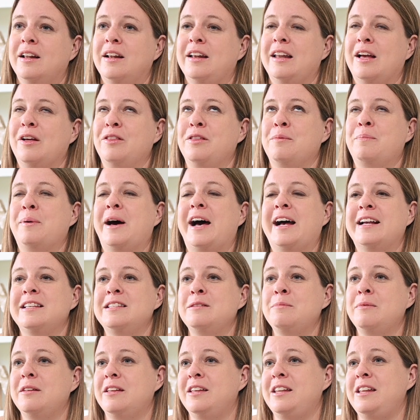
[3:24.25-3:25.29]
Now, the
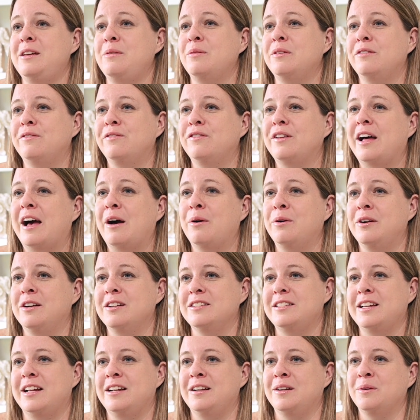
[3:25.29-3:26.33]
possibility with
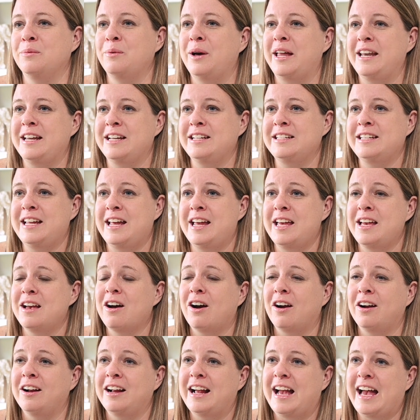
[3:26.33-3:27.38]
flowers on your wedding day
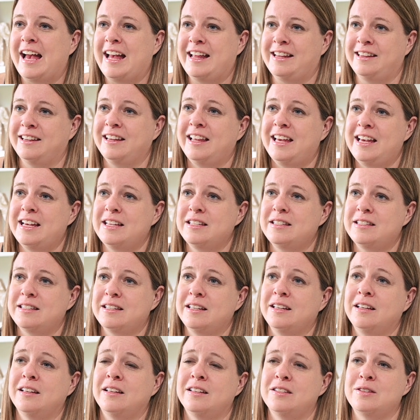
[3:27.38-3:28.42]
are endless.
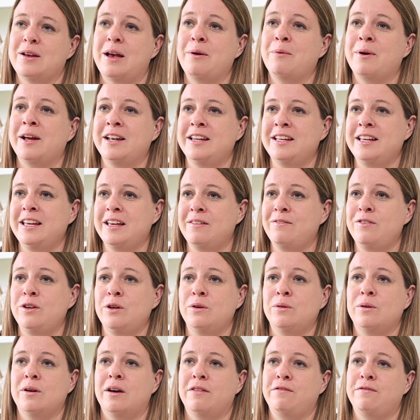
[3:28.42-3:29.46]
So I want to give
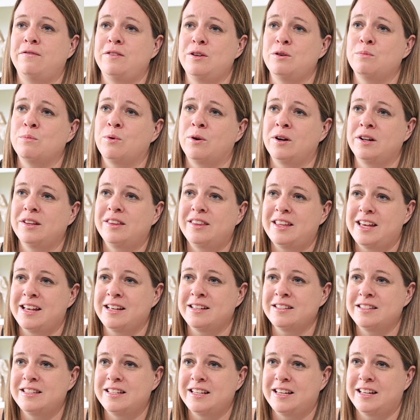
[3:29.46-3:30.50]
you a few more
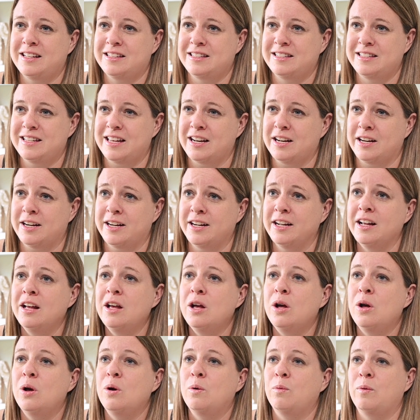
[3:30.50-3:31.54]
things to consider
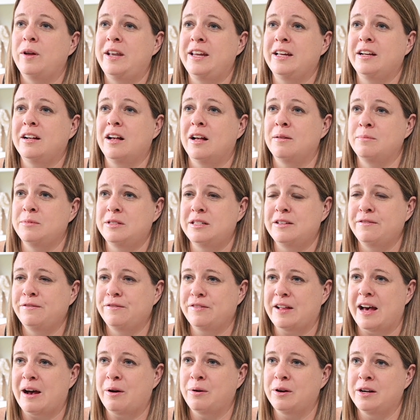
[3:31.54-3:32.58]
when it comes to
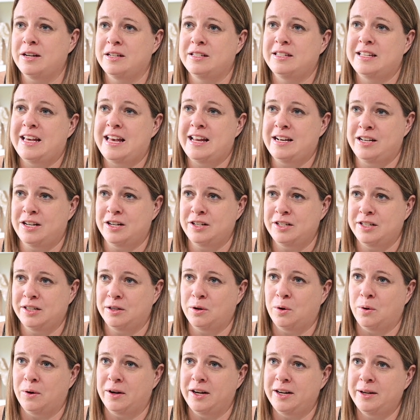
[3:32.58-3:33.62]
flowers and your
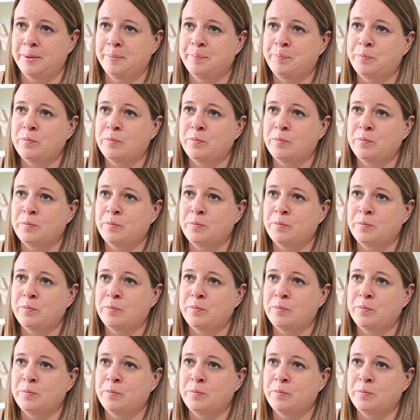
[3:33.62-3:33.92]
decor.